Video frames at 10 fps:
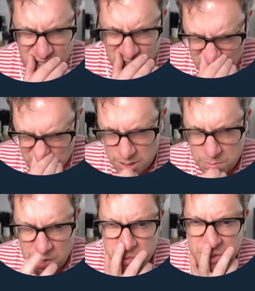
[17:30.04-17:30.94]
So
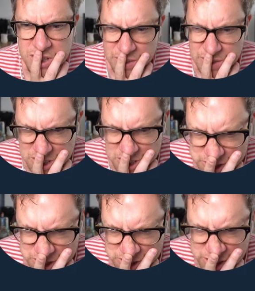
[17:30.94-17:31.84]
public surface
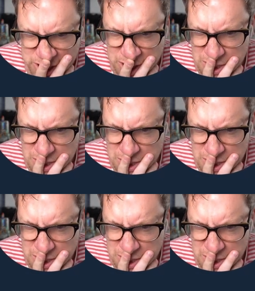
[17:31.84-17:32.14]
controller,